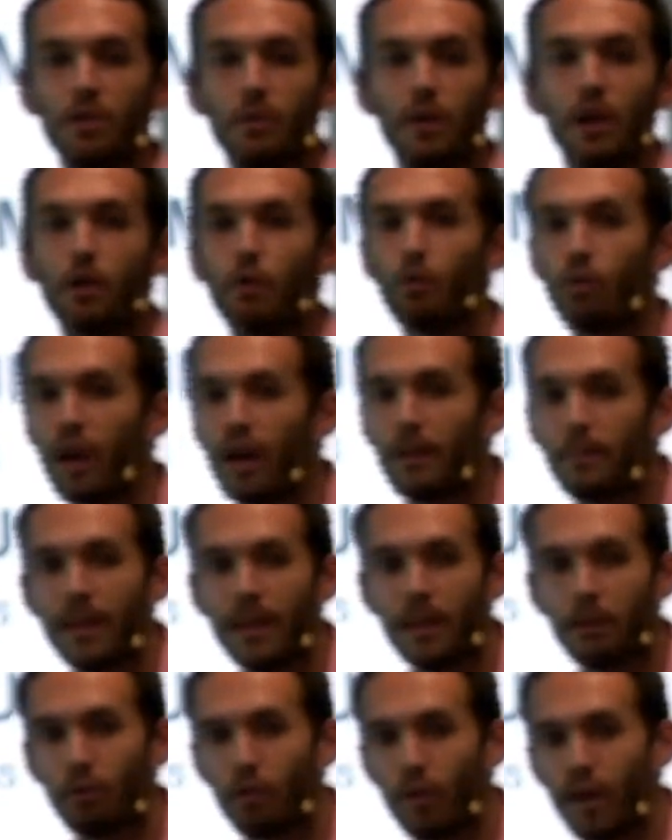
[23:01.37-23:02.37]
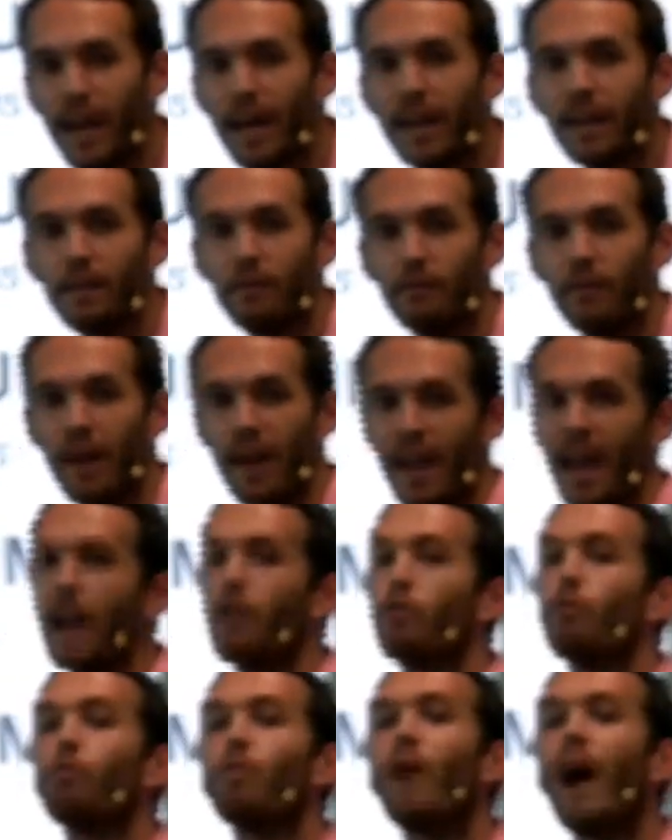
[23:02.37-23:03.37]
incredibly creative
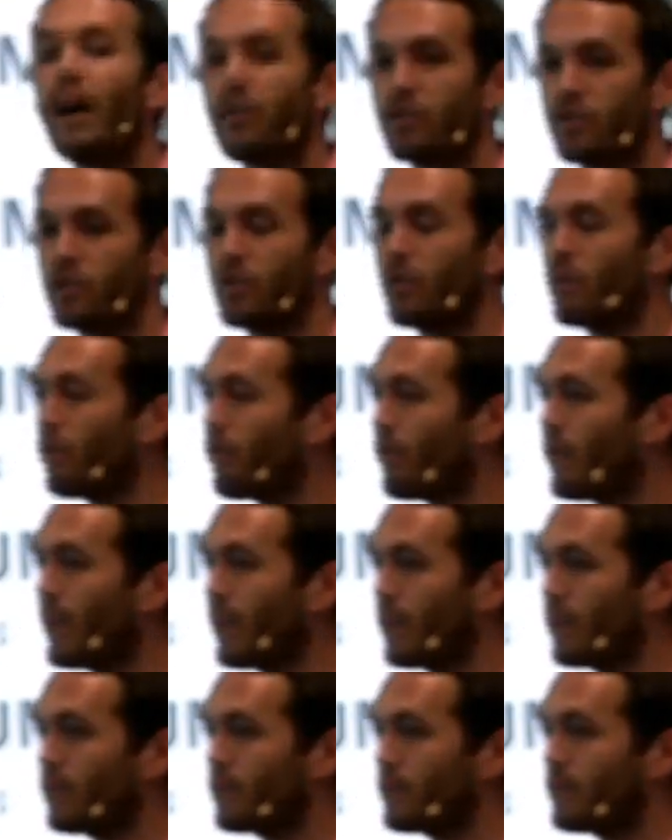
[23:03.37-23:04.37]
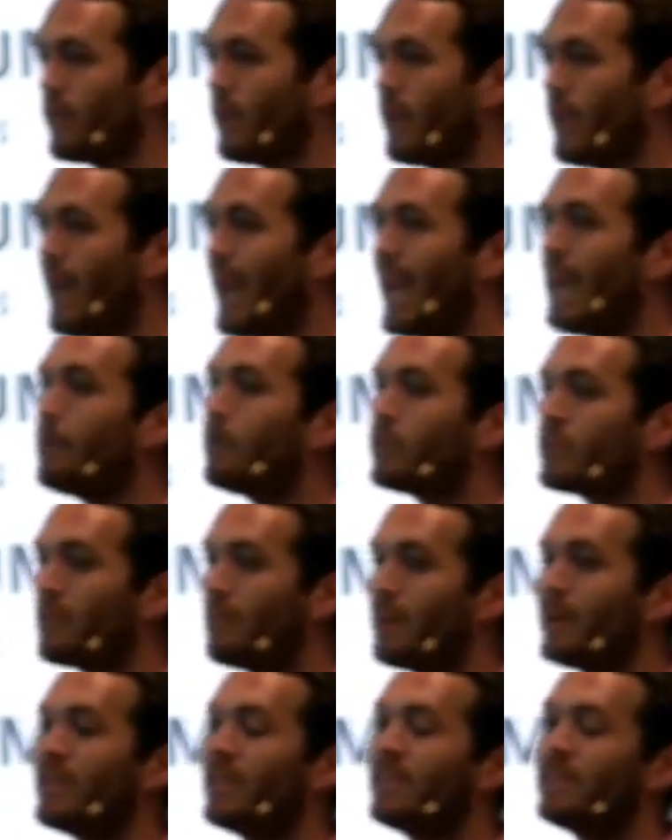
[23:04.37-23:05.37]
and rational things, able to
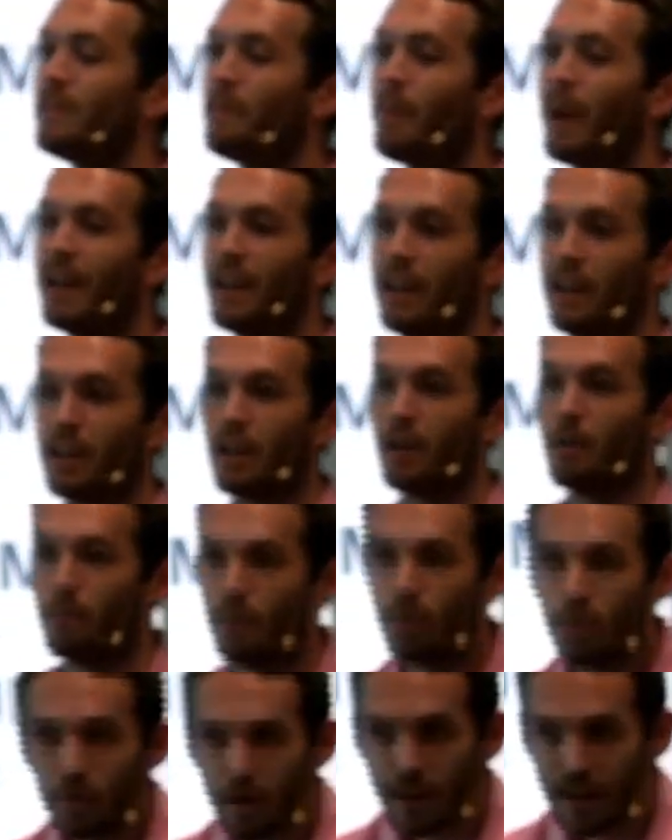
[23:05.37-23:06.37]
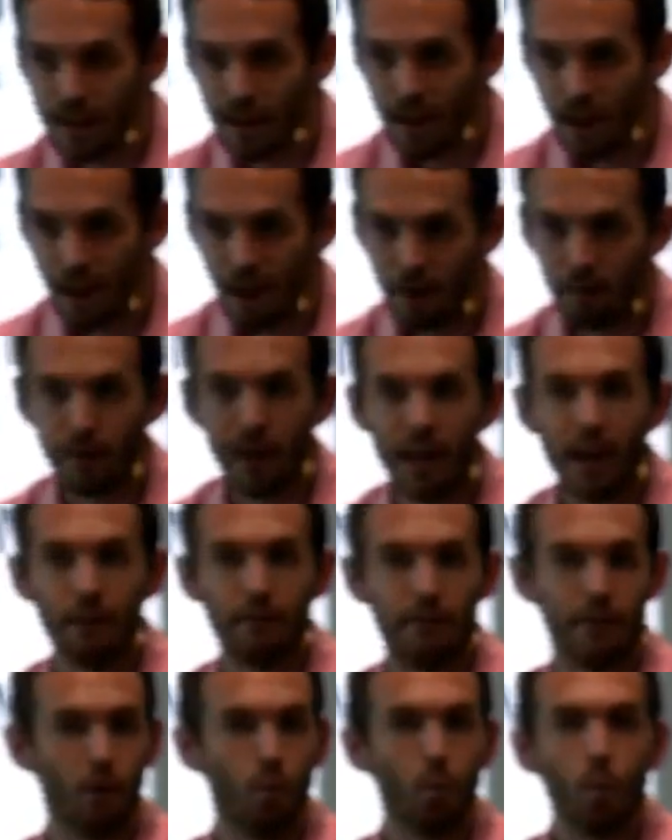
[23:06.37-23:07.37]
participate in a community of love
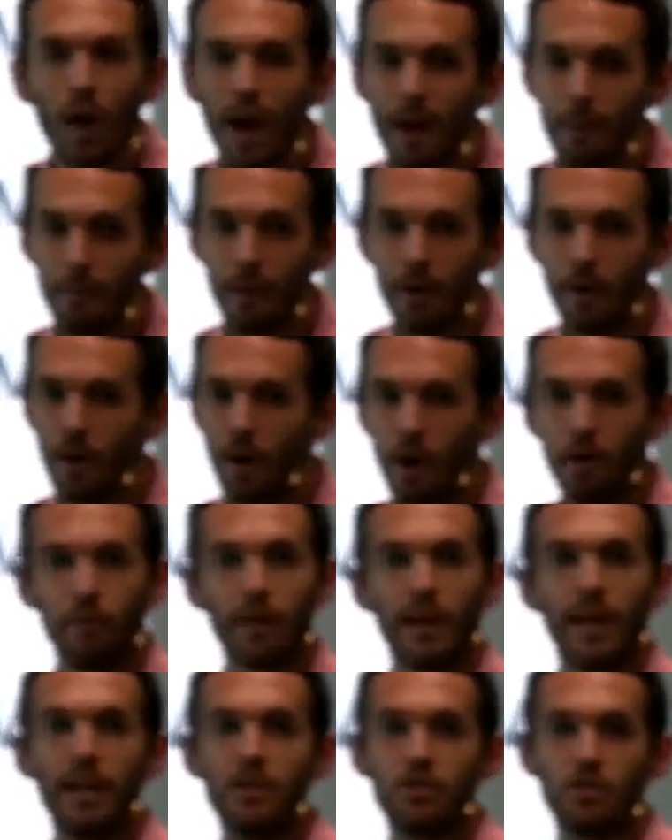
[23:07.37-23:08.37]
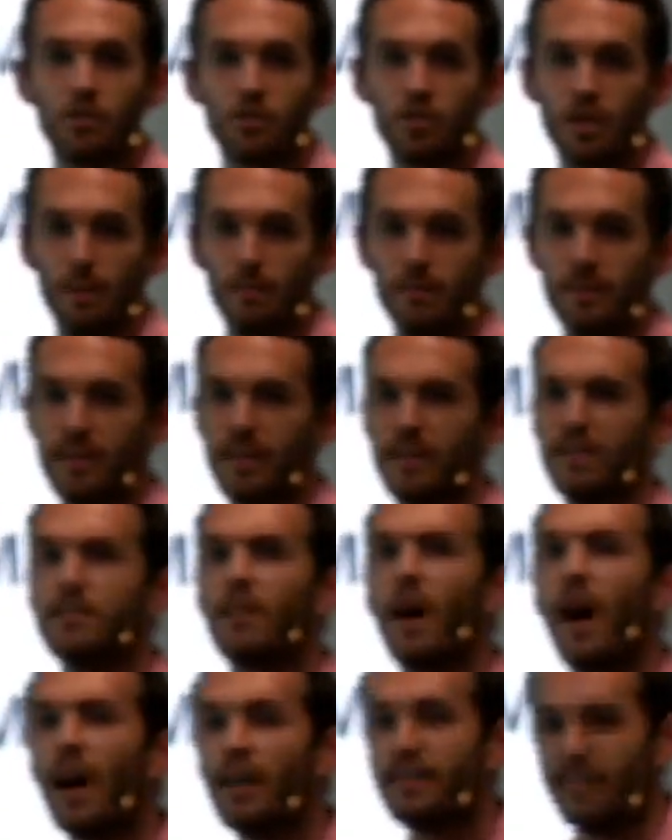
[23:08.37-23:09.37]
and a web of relationships, the
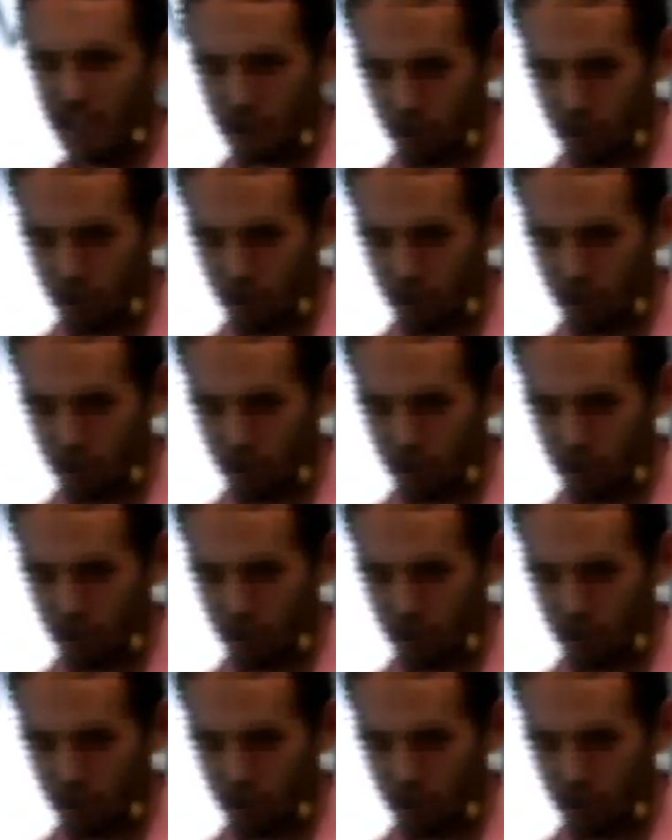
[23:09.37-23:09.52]
desires that